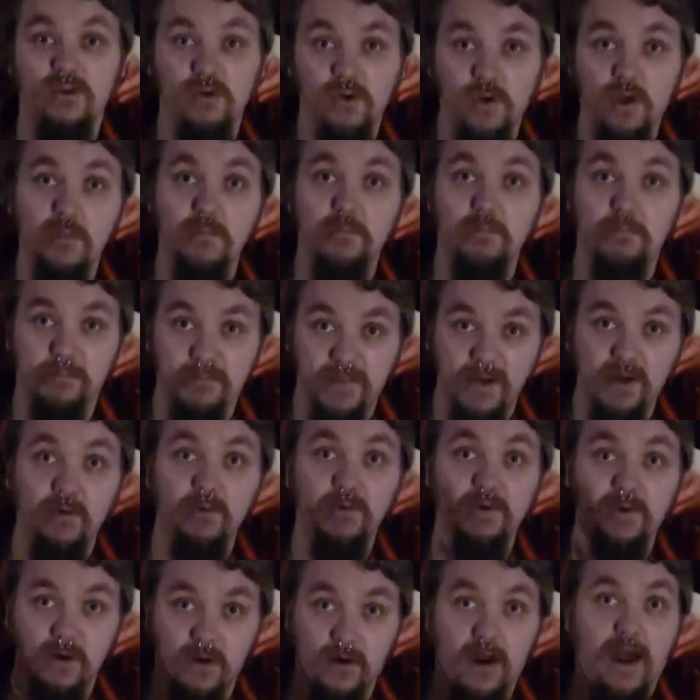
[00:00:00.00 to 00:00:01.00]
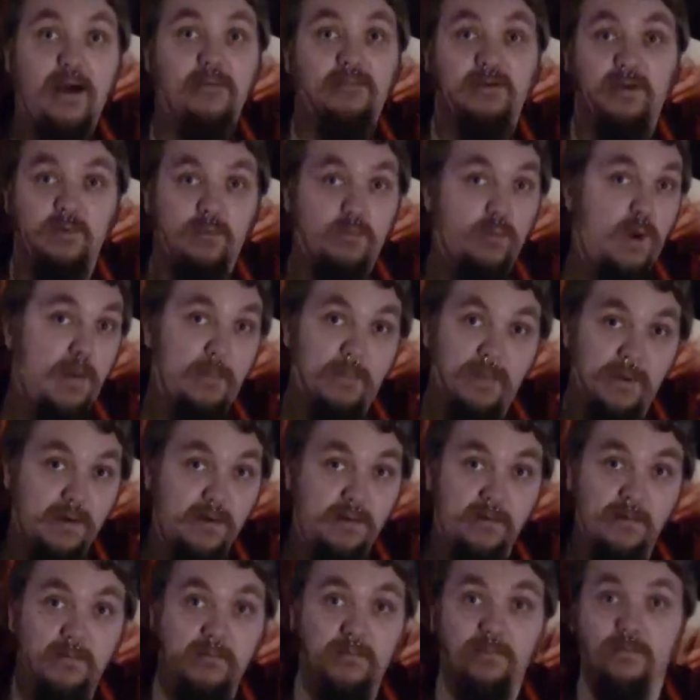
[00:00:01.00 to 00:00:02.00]
You can build your heavy
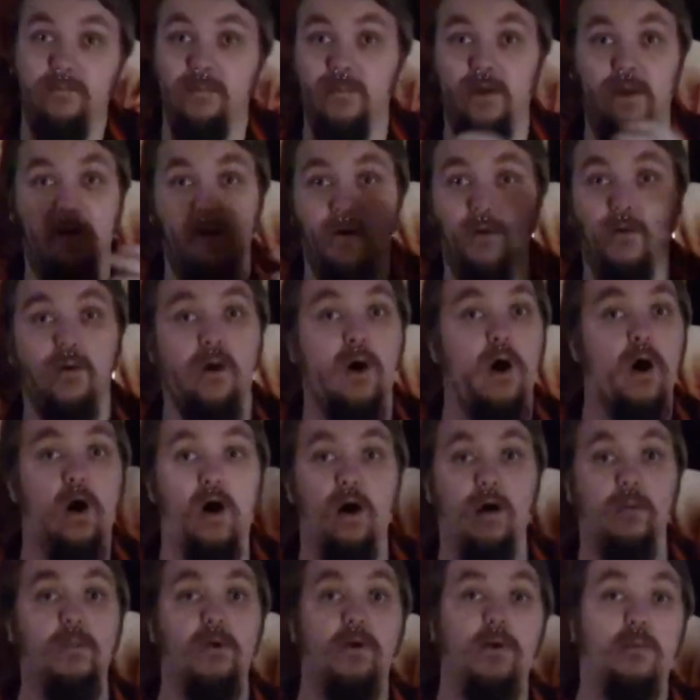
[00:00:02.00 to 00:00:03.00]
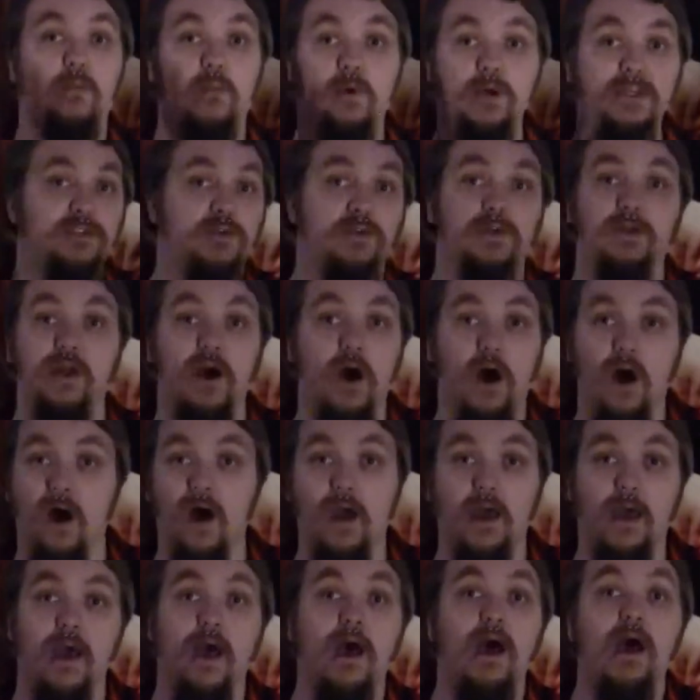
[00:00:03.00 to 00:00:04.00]
weapon, armor wizard
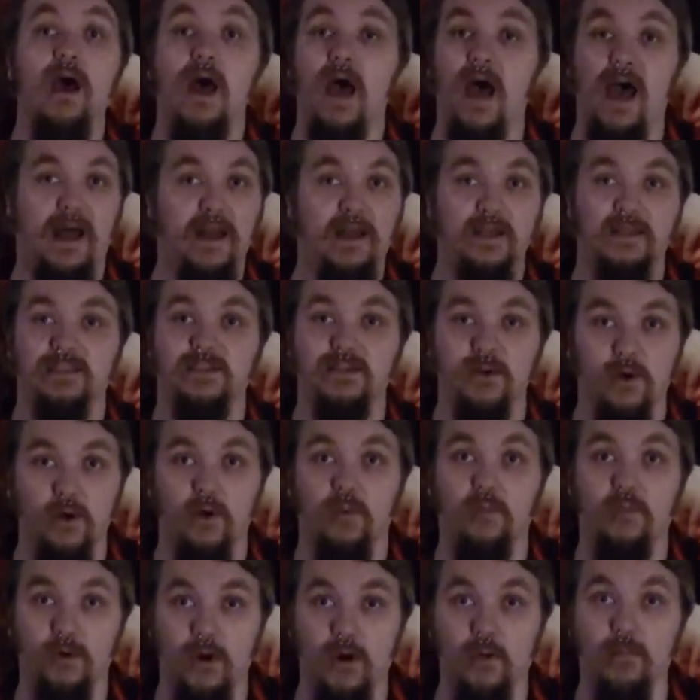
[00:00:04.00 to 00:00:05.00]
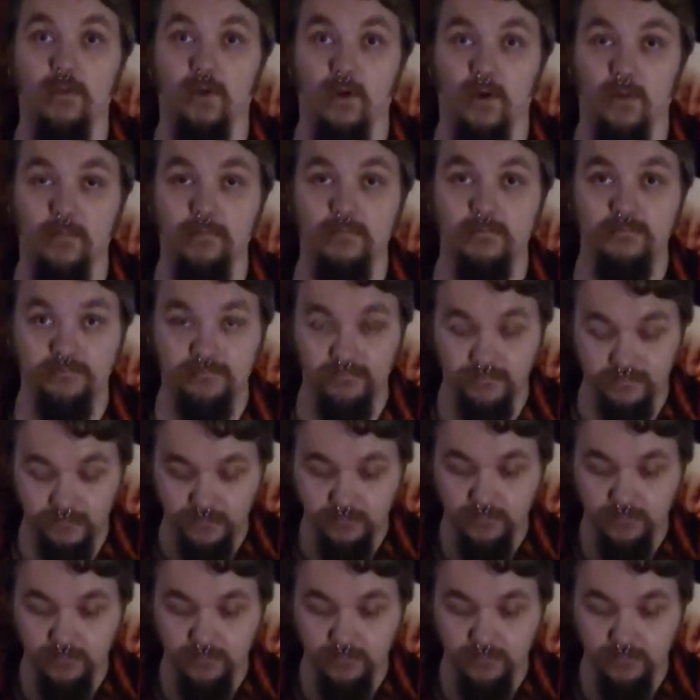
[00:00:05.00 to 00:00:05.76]
guy, and it's not a problem.